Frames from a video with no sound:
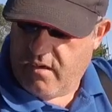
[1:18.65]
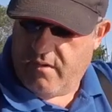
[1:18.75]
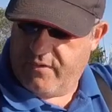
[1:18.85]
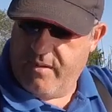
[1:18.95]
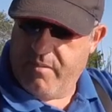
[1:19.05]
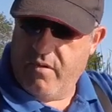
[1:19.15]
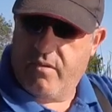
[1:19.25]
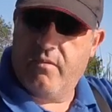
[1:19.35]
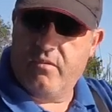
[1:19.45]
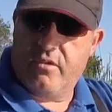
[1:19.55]
I've set both
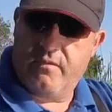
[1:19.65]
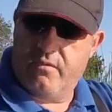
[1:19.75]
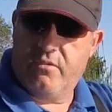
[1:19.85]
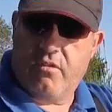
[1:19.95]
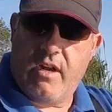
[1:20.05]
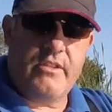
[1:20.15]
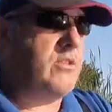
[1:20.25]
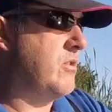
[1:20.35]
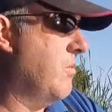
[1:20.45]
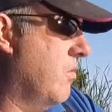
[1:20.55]
the rods up from scratch
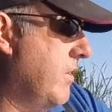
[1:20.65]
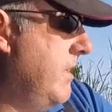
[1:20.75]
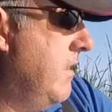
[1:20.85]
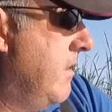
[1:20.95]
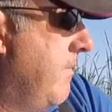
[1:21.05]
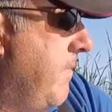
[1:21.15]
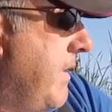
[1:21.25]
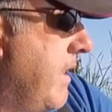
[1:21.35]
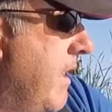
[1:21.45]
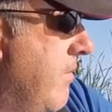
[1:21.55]
this morning,
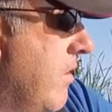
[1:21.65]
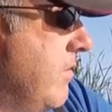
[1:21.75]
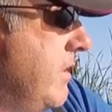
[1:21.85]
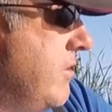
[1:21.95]
and what I did